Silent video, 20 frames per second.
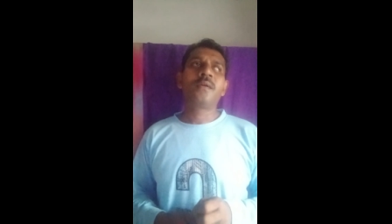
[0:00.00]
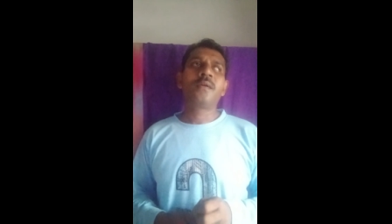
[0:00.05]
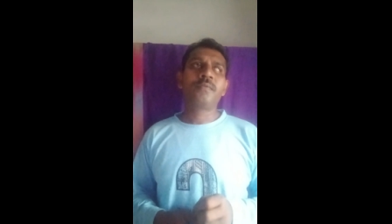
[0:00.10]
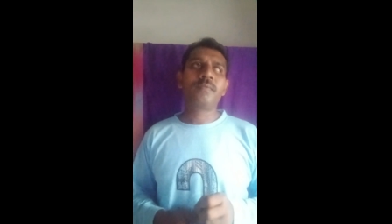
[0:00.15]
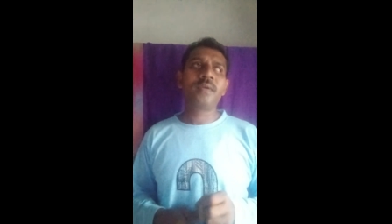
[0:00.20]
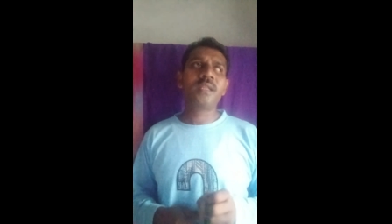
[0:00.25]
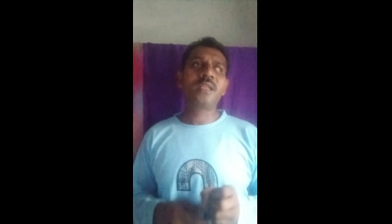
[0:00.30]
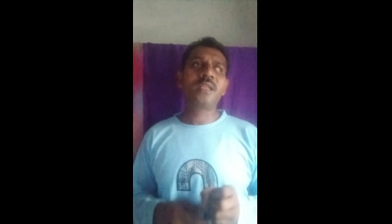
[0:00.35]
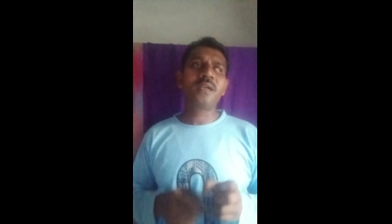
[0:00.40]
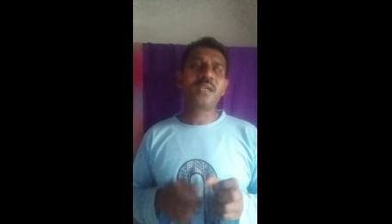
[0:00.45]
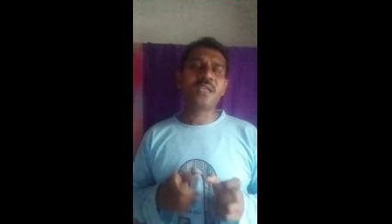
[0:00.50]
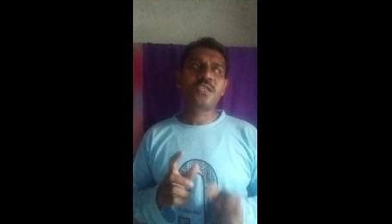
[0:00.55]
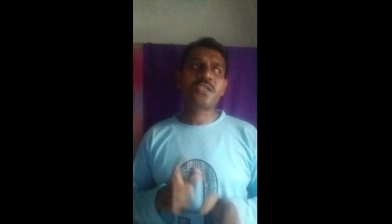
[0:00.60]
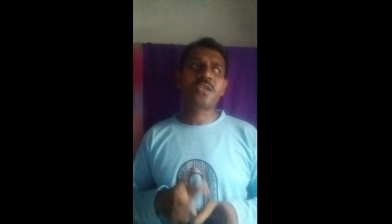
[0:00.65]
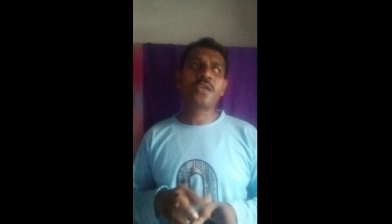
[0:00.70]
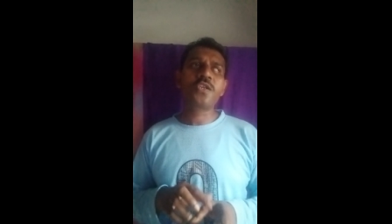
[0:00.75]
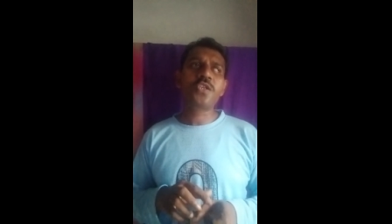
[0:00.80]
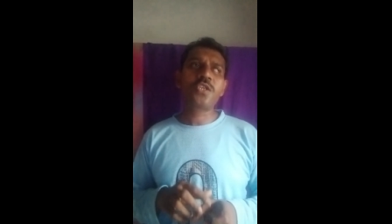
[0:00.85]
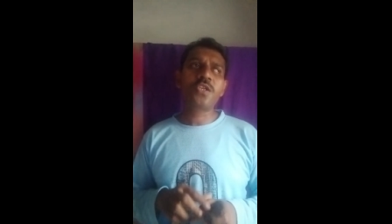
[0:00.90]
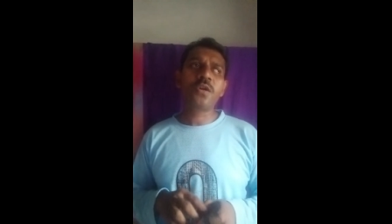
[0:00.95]
with the
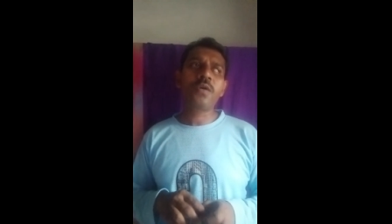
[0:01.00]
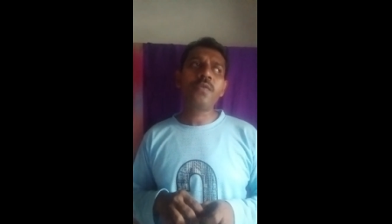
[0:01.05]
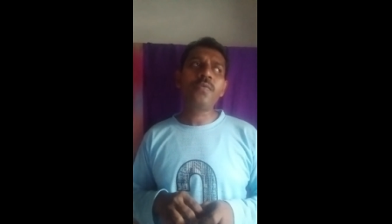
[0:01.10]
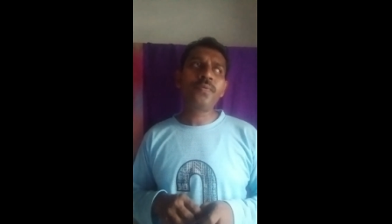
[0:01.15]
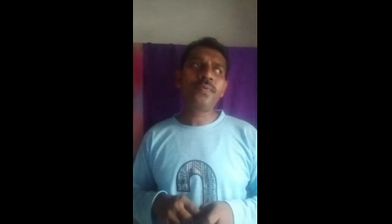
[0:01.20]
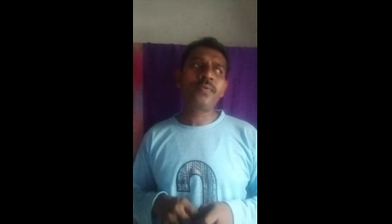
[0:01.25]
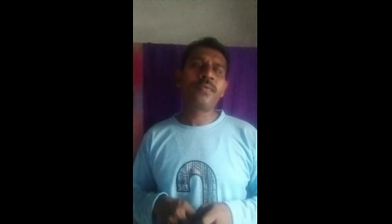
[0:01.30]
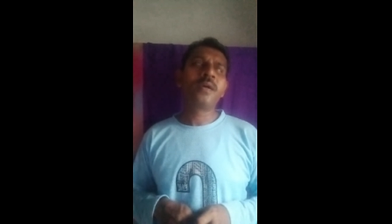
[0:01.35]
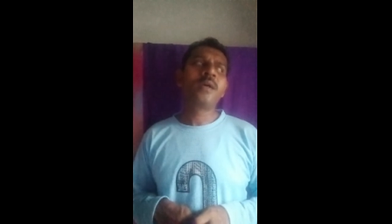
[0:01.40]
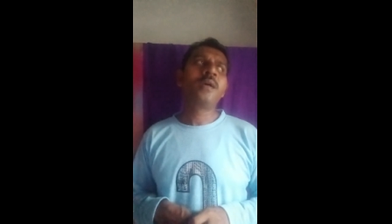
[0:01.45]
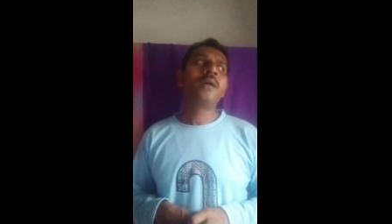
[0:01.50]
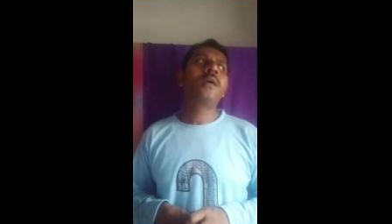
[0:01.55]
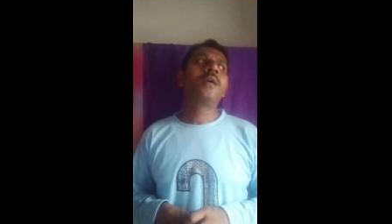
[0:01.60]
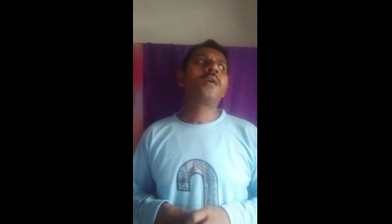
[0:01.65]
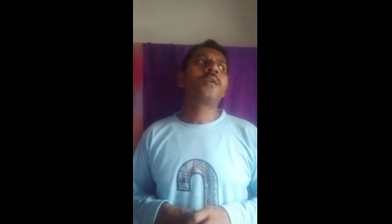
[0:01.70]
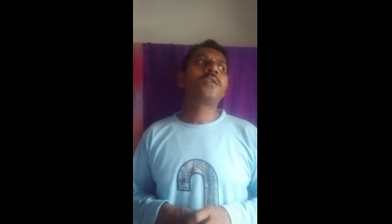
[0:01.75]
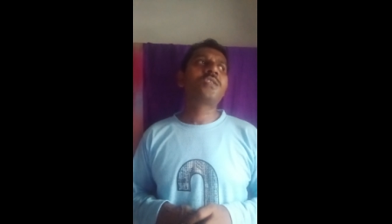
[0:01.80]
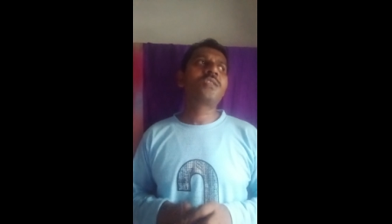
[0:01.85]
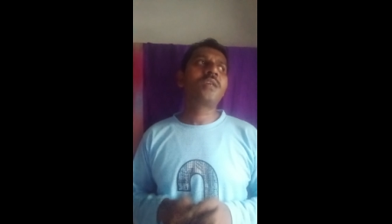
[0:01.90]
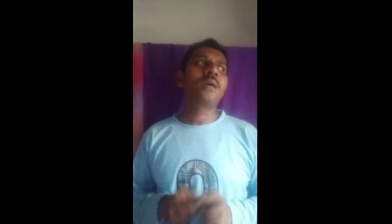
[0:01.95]
discussion of
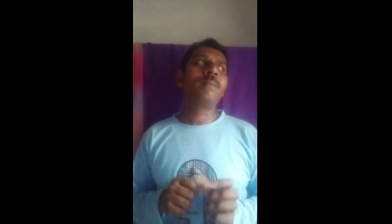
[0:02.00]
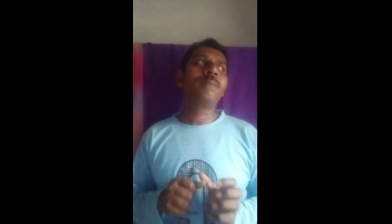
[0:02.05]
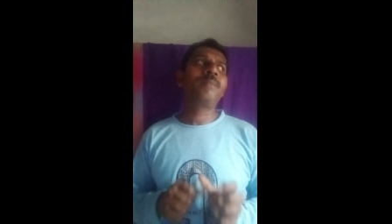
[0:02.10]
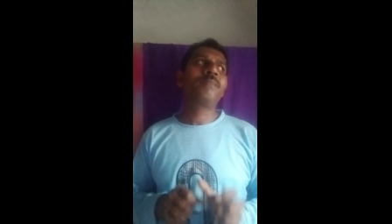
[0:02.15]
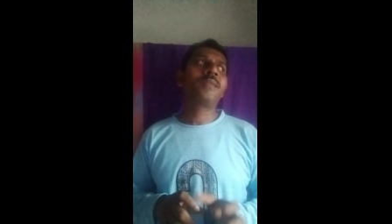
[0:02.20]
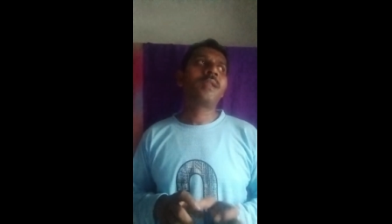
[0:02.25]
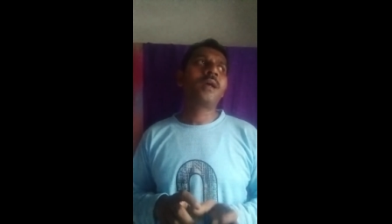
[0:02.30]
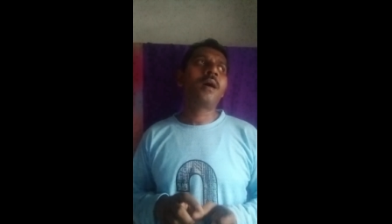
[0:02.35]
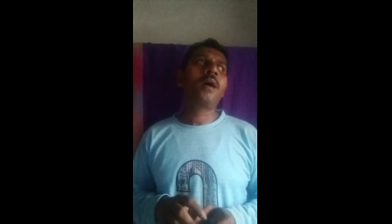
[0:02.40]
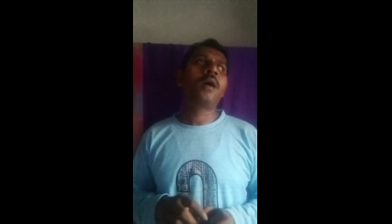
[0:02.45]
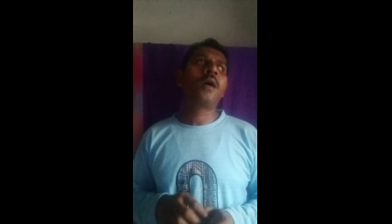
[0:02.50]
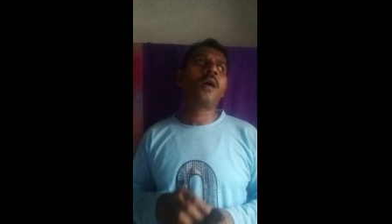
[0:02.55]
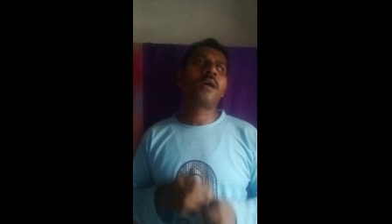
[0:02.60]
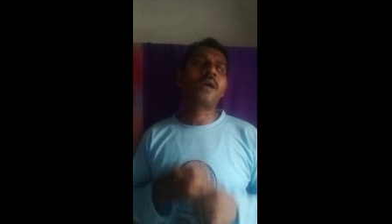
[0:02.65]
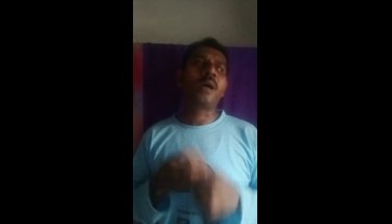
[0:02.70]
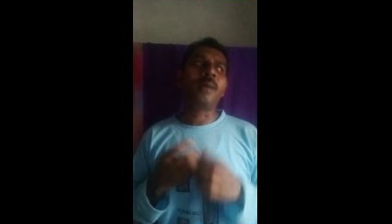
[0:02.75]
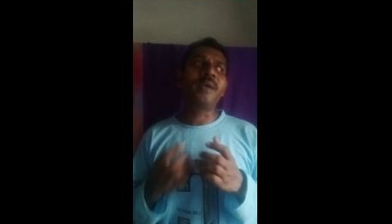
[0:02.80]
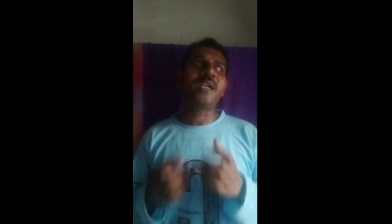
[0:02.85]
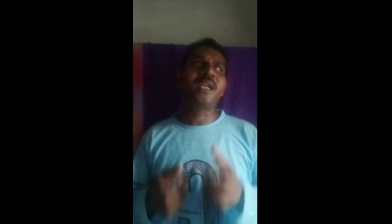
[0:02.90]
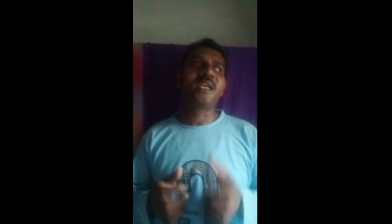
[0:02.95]
some
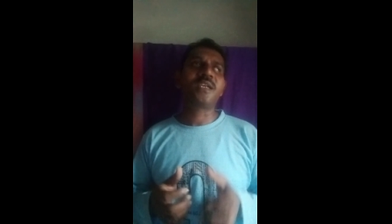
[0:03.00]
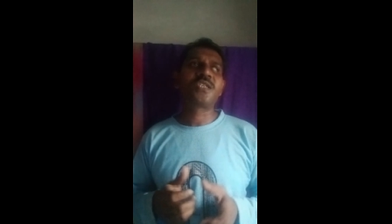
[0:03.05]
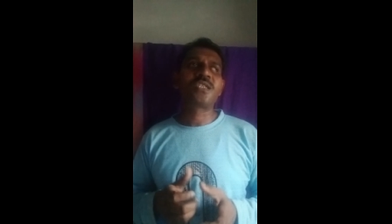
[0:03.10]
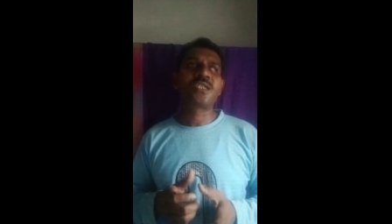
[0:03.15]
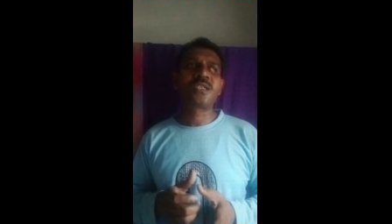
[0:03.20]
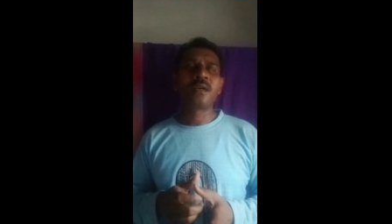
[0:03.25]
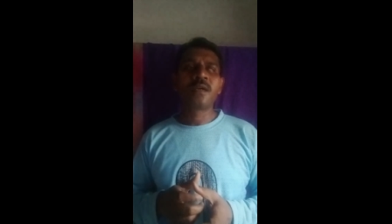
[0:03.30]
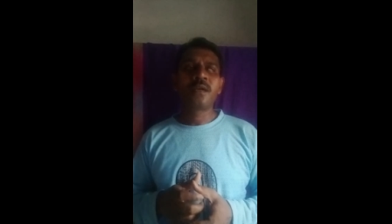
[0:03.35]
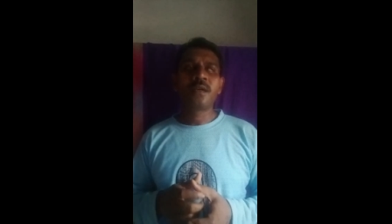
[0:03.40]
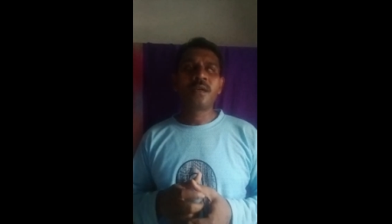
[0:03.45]
committees,